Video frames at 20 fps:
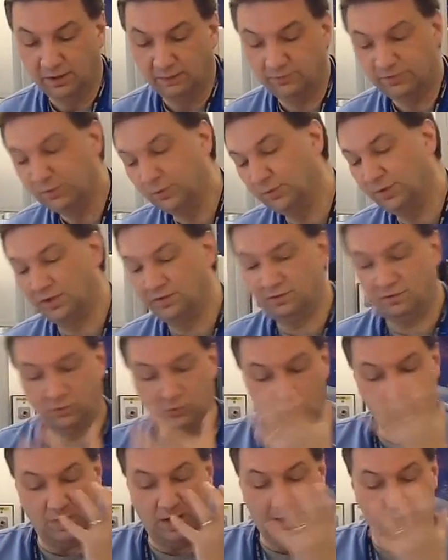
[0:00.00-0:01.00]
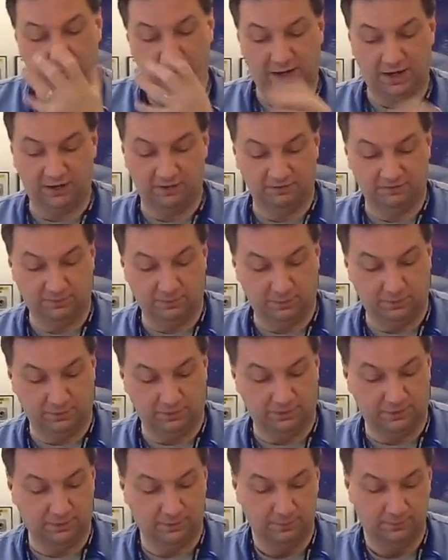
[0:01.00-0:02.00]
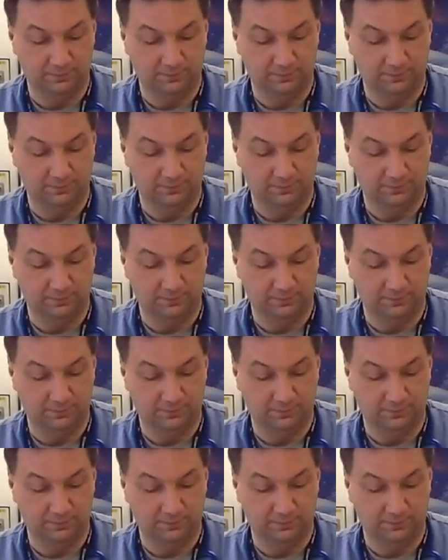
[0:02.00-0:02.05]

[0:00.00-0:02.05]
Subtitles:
so it doesn't rock back and forth.